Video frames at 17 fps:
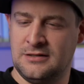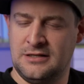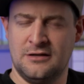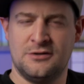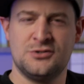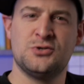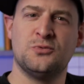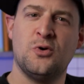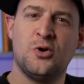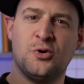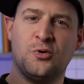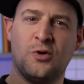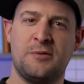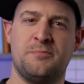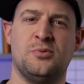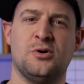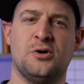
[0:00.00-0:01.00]
He also wrote a
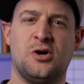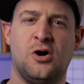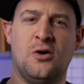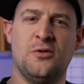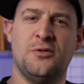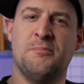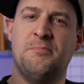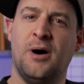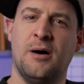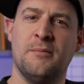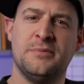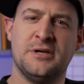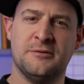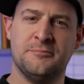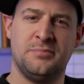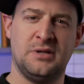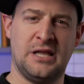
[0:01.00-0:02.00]
great book called The
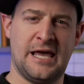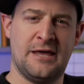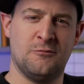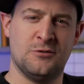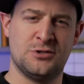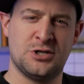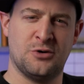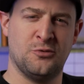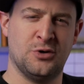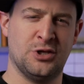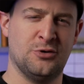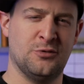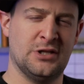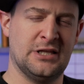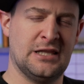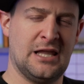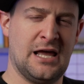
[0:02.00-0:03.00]
Pumpkin Plan, which I really,
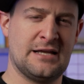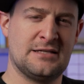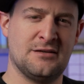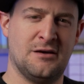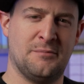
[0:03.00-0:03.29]
really liked